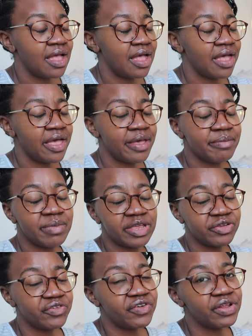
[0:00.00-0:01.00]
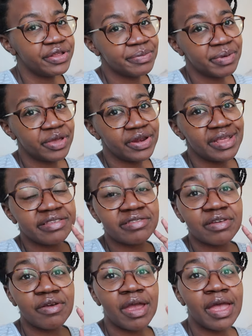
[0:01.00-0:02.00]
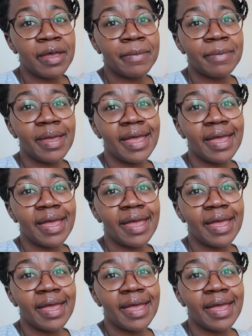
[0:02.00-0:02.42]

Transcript: and you're following me on Instagram,